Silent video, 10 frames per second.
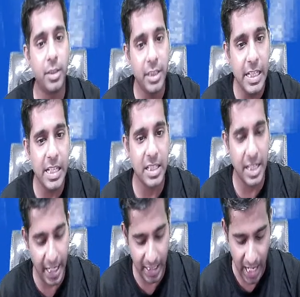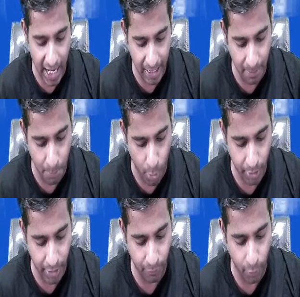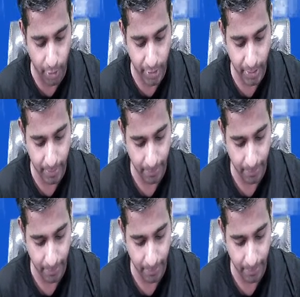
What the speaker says: These dates are important for us.